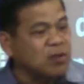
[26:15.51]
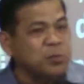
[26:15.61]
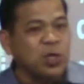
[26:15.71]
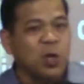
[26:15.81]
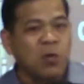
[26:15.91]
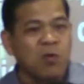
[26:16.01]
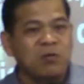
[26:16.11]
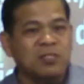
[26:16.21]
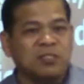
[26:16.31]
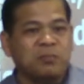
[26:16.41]
of the
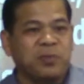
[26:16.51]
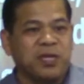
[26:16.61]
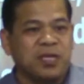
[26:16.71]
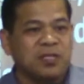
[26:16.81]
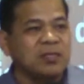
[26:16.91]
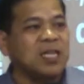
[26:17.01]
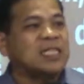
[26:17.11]
Holy Spirit